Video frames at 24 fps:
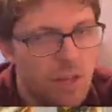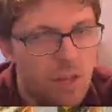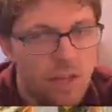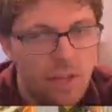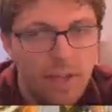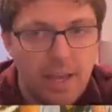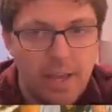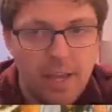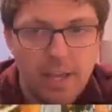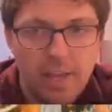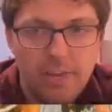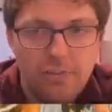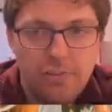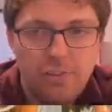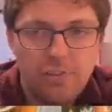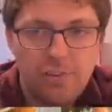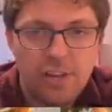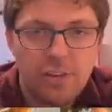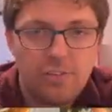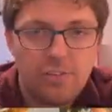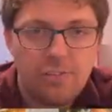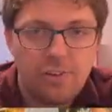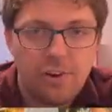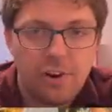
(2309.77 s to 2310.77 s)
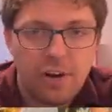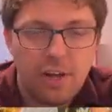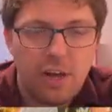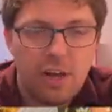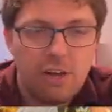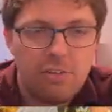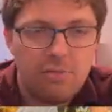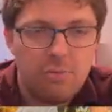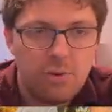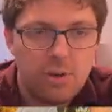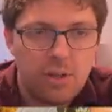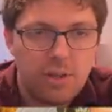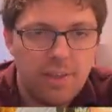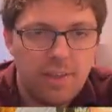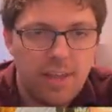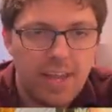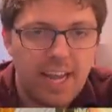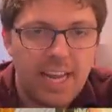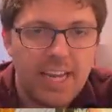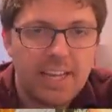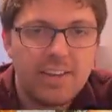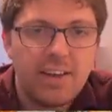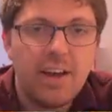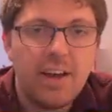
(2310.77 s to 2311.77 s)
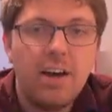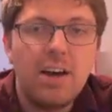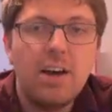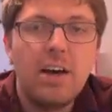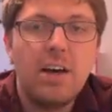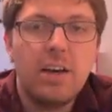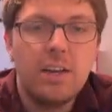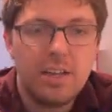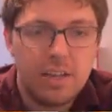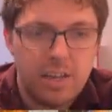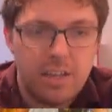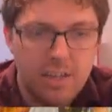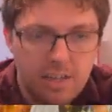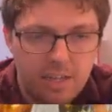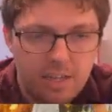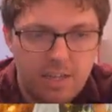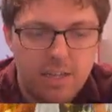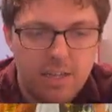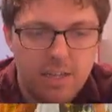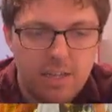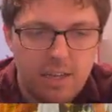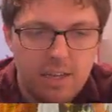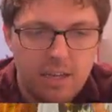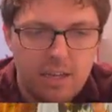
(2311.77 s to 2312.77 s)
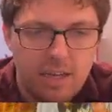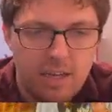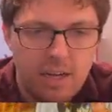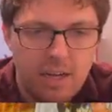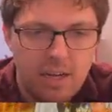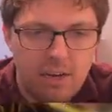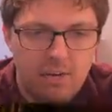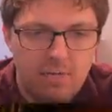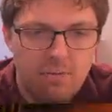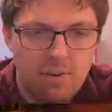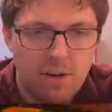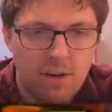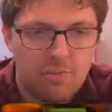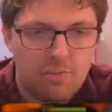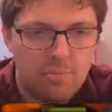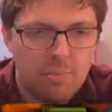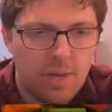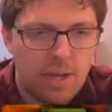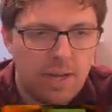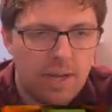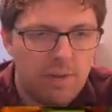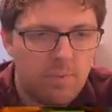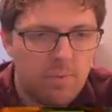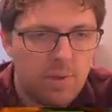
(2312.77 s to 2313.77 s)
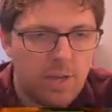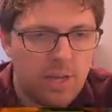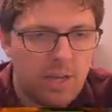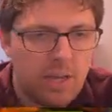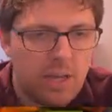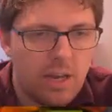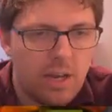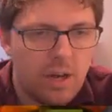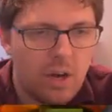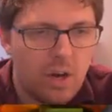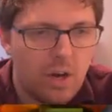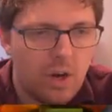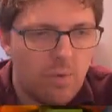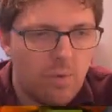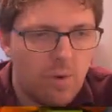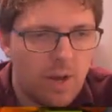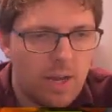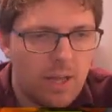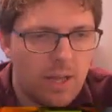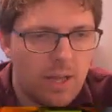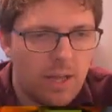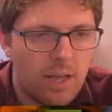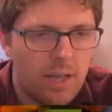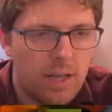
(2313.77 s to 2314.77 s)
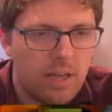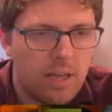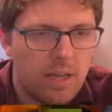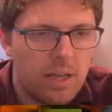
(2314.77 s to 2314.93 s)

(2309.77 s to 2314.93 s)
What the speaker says: And she's going to start off with a ton of Frostbite. We can already...